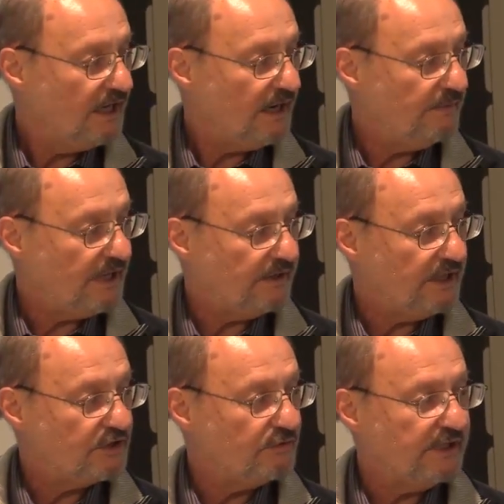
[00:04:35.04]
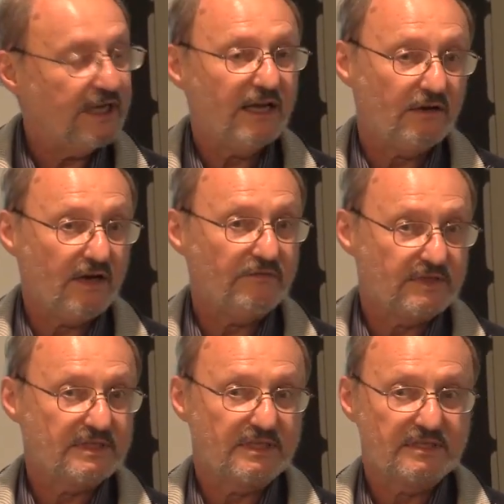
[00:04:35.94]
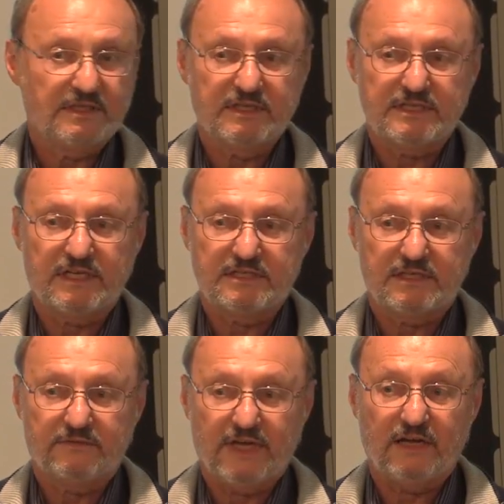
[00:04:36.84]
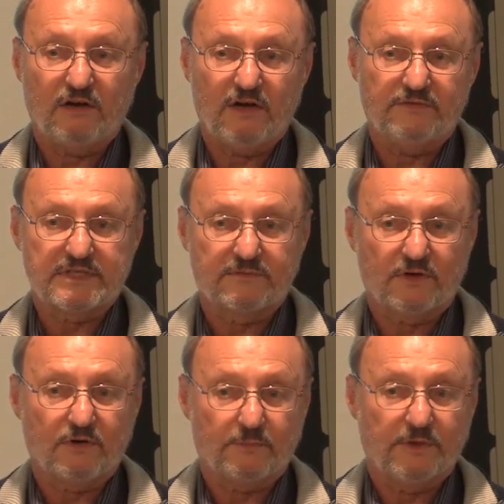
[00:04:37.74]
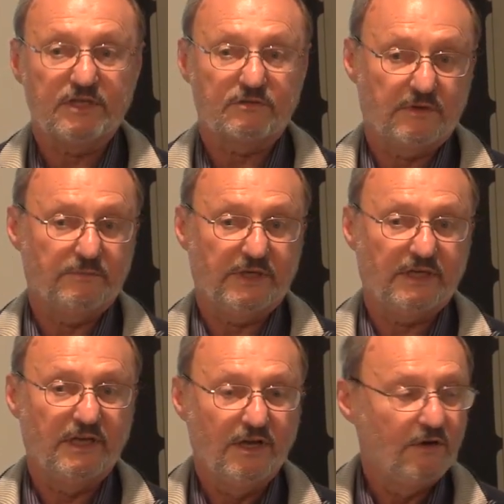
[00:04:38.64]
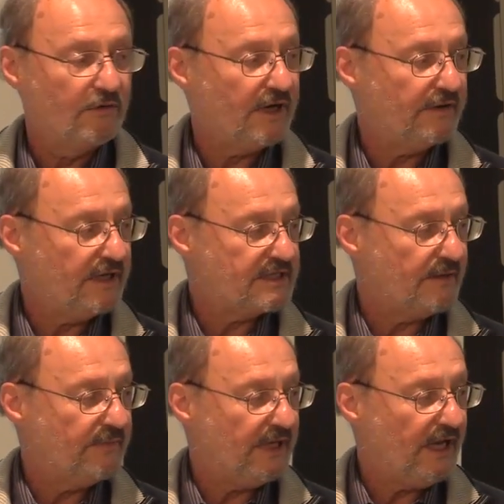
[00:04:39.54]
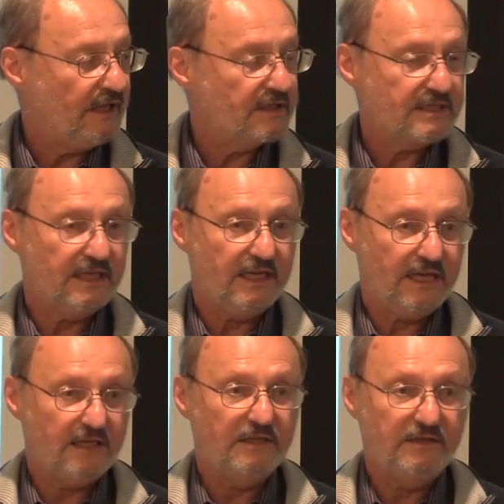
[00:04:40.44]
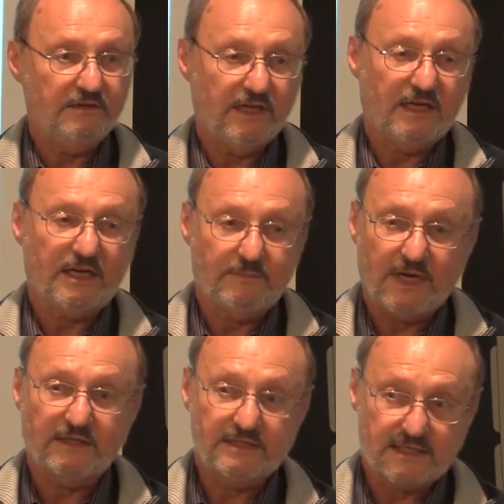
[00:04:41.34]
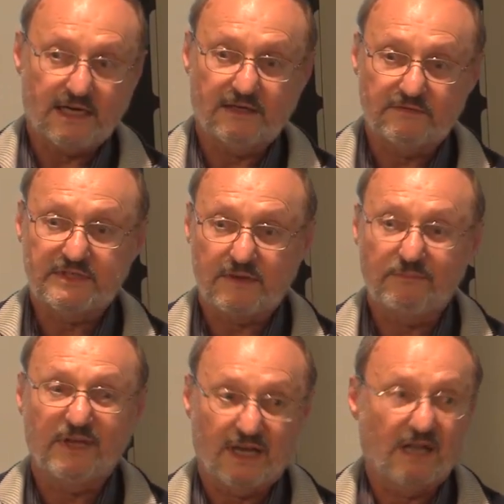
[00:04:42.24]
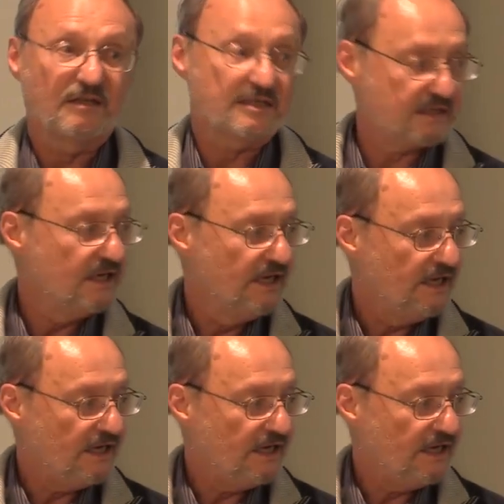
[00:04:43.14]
I mean, are they truly head offices in the sense that a head office of a corporation would be, or are they something else? And they come on the side of something else.